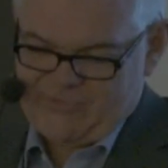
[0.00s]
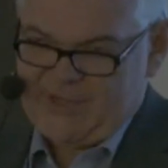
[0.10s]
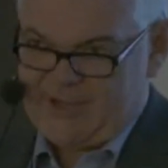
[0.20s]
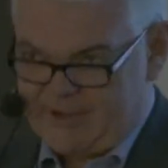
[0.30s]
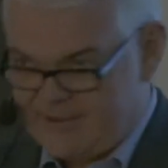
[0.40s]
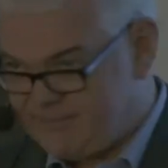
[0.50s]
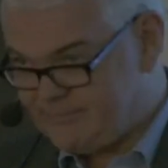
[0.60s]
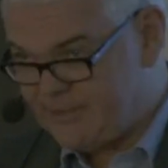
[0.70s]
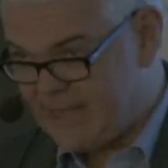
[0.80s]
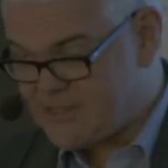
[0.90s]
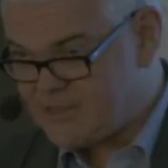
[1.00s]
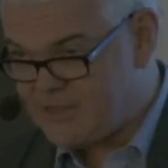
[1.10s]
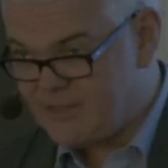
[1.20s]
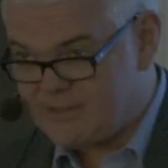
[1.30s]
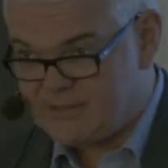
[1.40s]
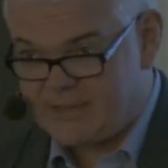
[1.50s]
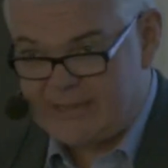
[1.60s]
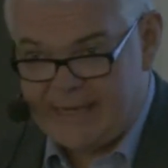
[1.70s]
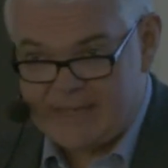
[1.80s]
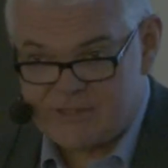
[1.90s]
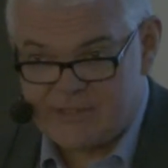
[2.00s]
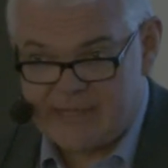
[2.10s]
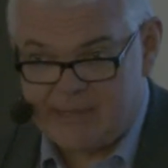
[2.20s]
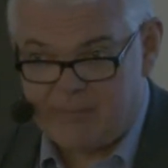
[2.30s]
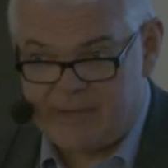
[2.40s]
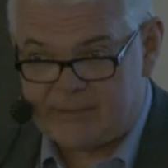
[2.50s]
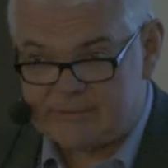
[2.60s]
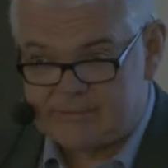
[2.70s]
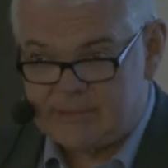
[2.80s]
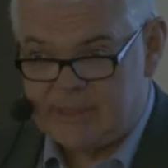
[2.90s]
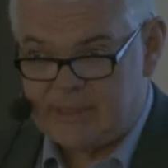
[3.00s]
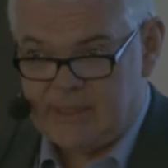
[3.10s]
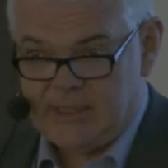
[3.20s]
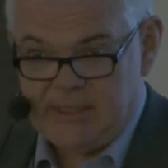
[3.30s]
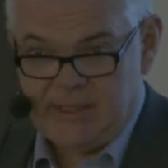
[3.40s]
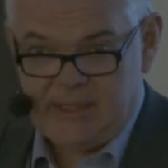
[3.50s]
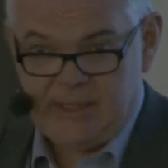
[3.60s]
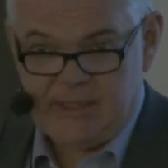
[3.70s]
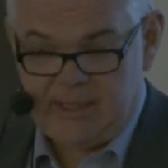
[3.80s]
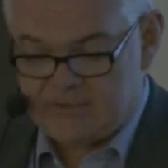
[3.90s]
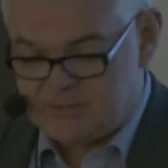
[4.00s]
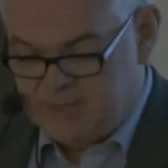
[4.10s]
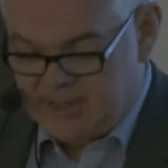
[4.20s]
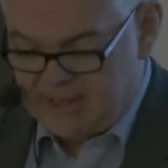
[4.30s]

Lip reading: Dear guests and ladies and gentlemen, it gives me